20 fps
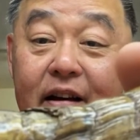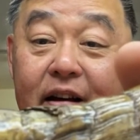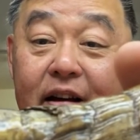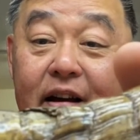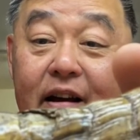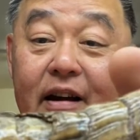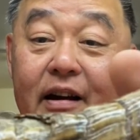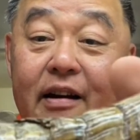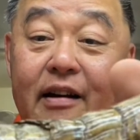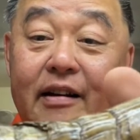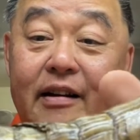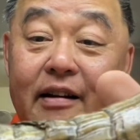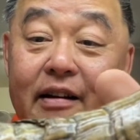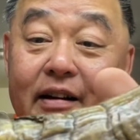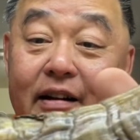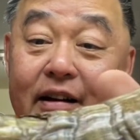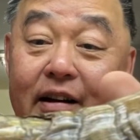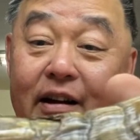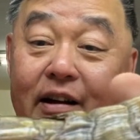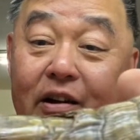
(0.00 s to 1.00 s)
Yeah.
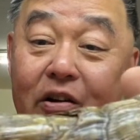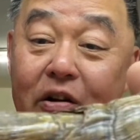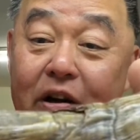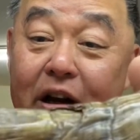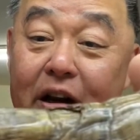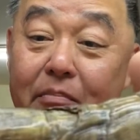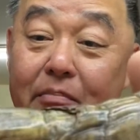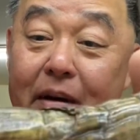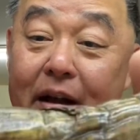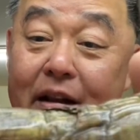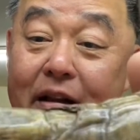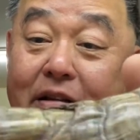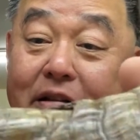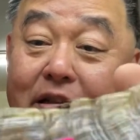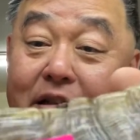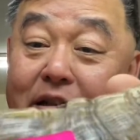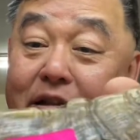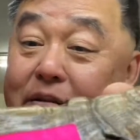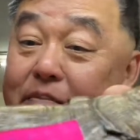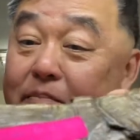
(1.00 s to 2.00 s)
Look at the
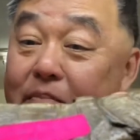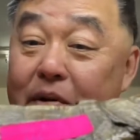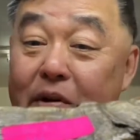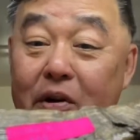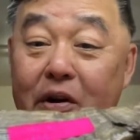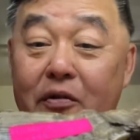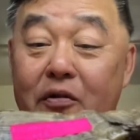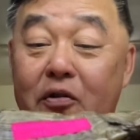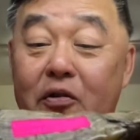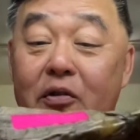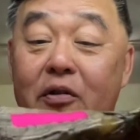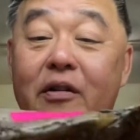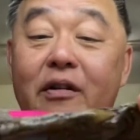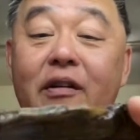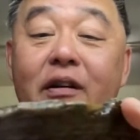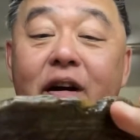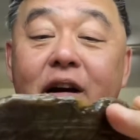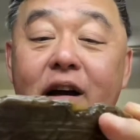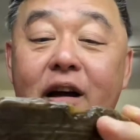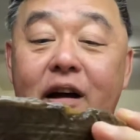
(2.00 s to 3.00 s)
patterns. Beautiful.
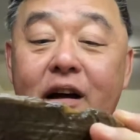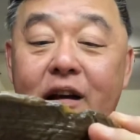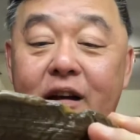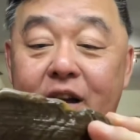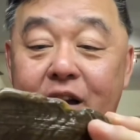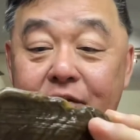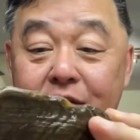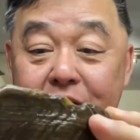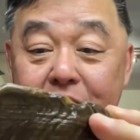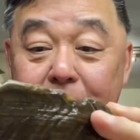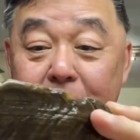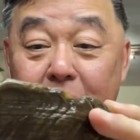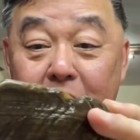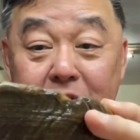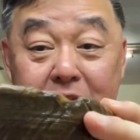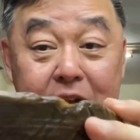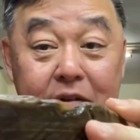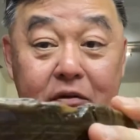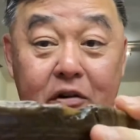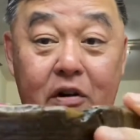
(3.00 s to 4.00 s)
And give us a
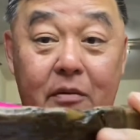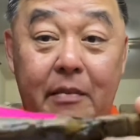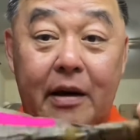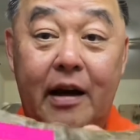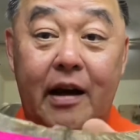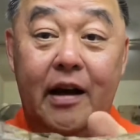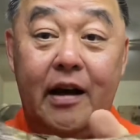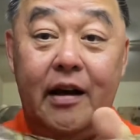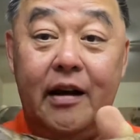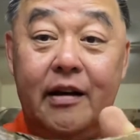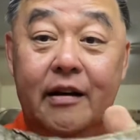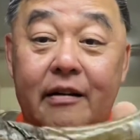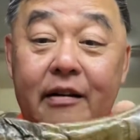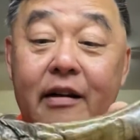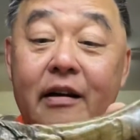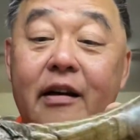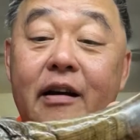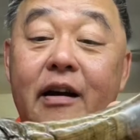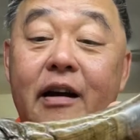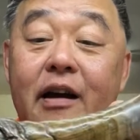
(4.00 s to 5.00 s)
positive comment
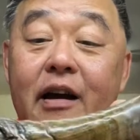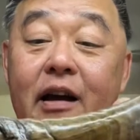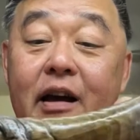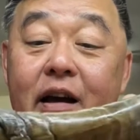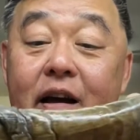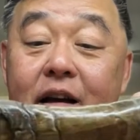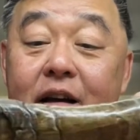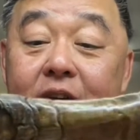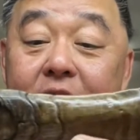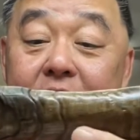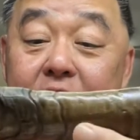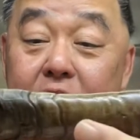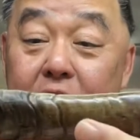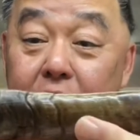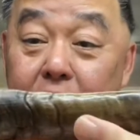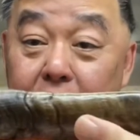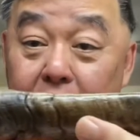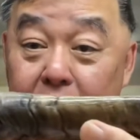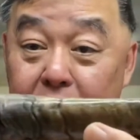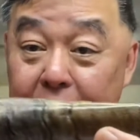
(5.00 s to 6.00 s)
and share
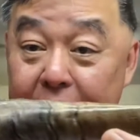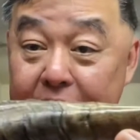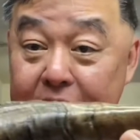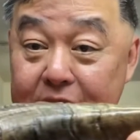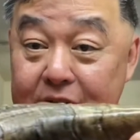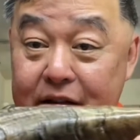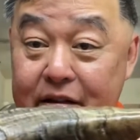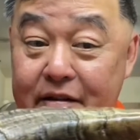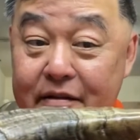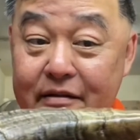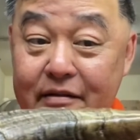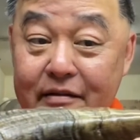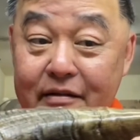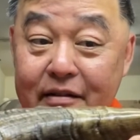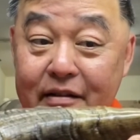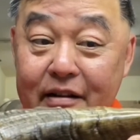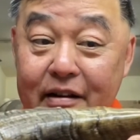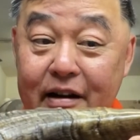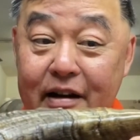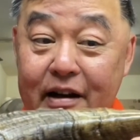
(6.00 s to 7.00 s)
with your friends.
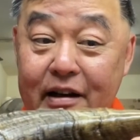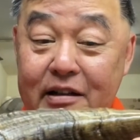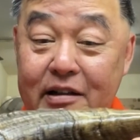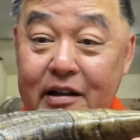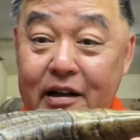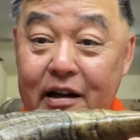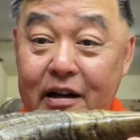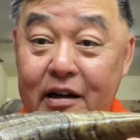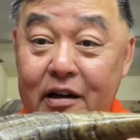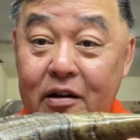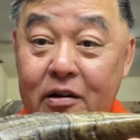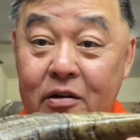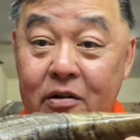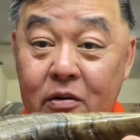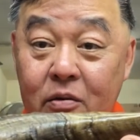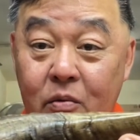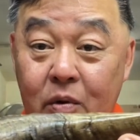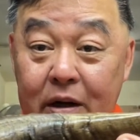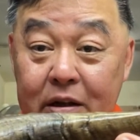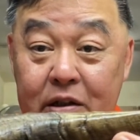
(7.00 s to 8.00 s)
As
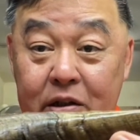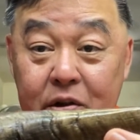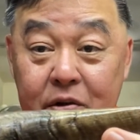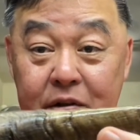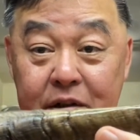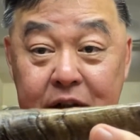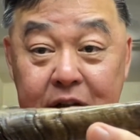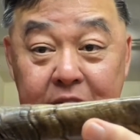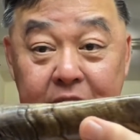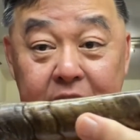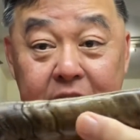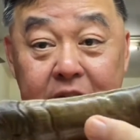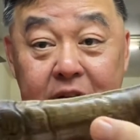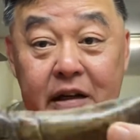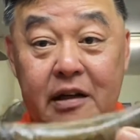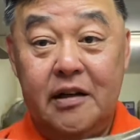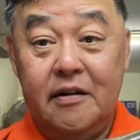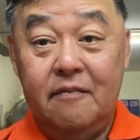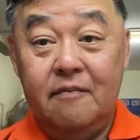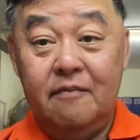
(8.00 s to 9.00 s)
what you see
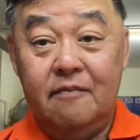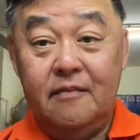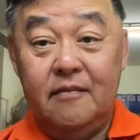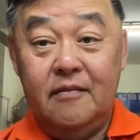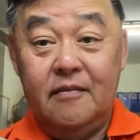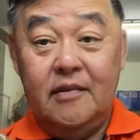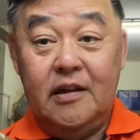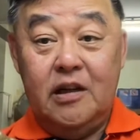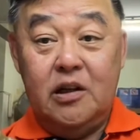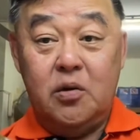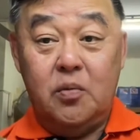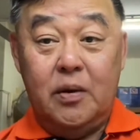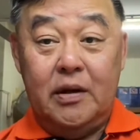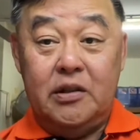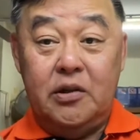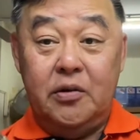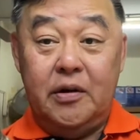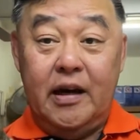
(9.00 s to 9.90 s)
is what you